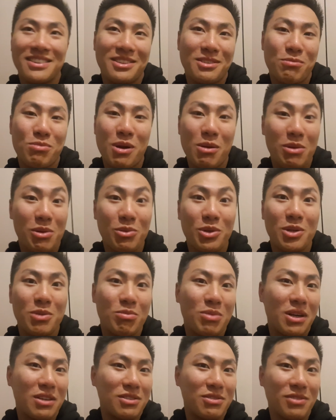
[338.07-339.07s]
probably wouldn't
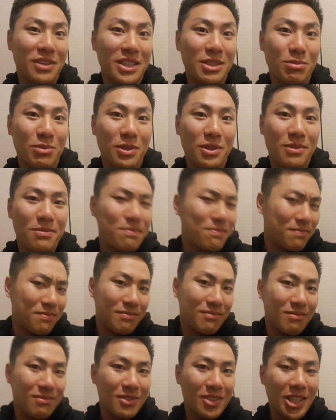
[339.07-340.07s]
browse Facebook,
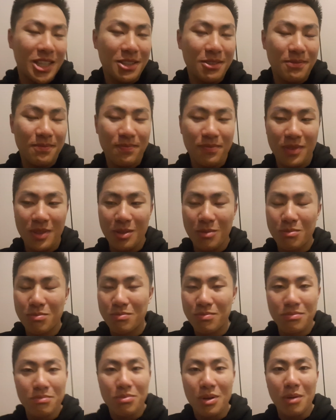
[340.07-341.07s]
right?
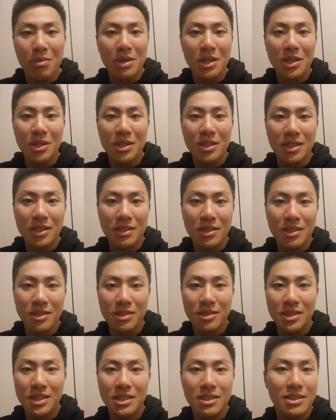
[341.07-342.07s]
Probably couldn't
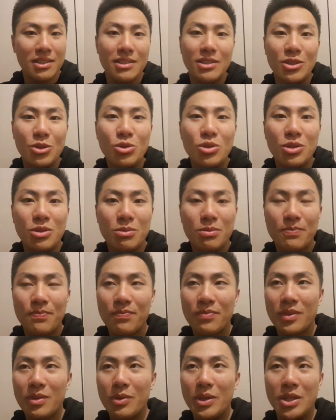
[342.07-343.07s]
go YouTube
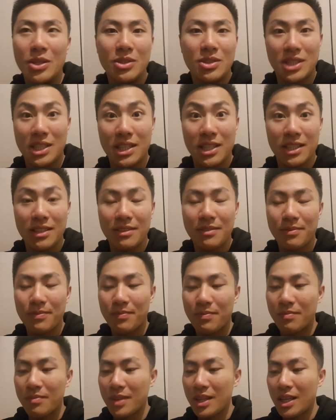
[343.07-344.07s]
when you're studying.
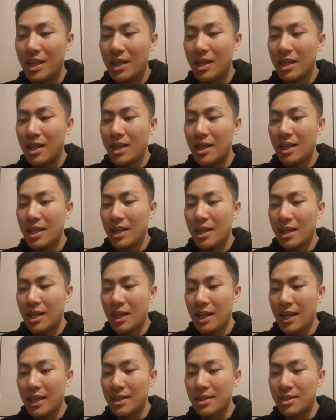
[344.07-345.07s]

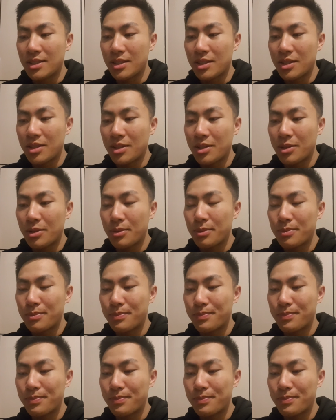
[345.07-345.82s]
And so